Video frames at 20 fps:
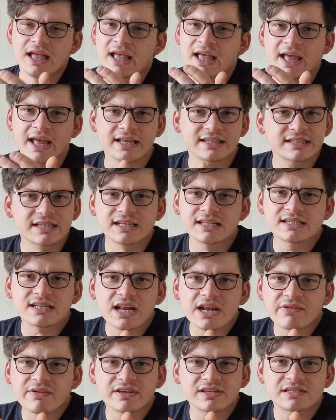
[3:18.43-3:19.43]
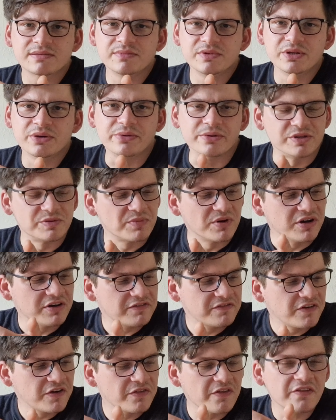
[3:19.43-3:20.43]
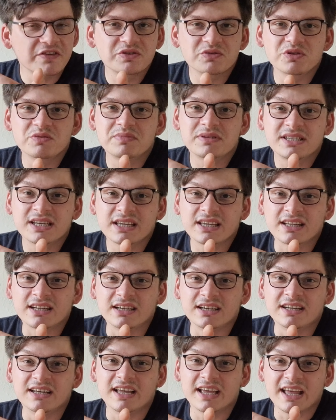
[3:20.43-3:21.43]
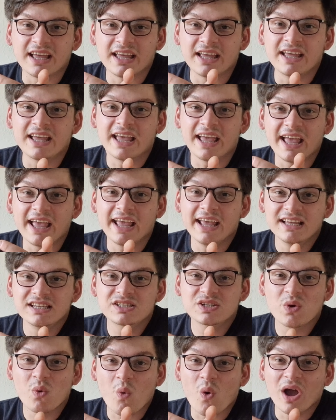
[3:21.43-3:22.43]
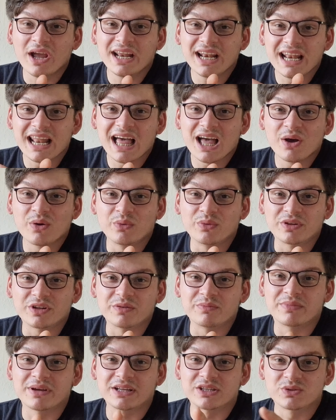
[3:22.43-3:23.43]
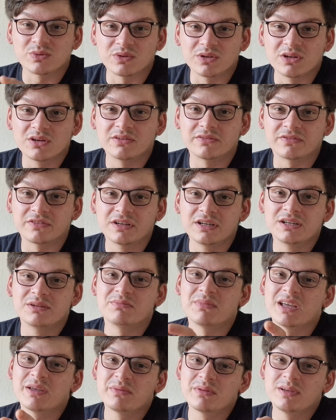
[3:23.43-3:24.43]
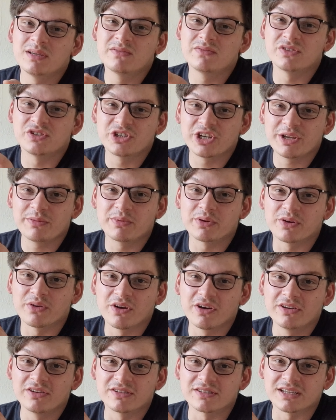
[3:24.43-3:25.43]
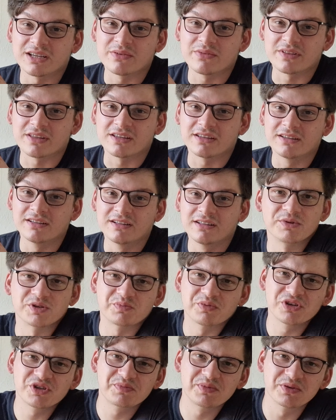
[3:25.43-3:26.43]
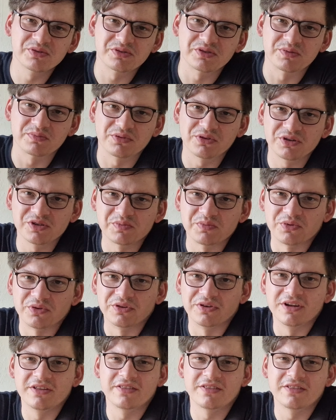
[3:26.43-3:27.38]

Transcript: It's going to generate some noise, but I find that this one in particular is quite loud compared to a lot of maybe even cheaper grinders out there. Which brings me on to the price point.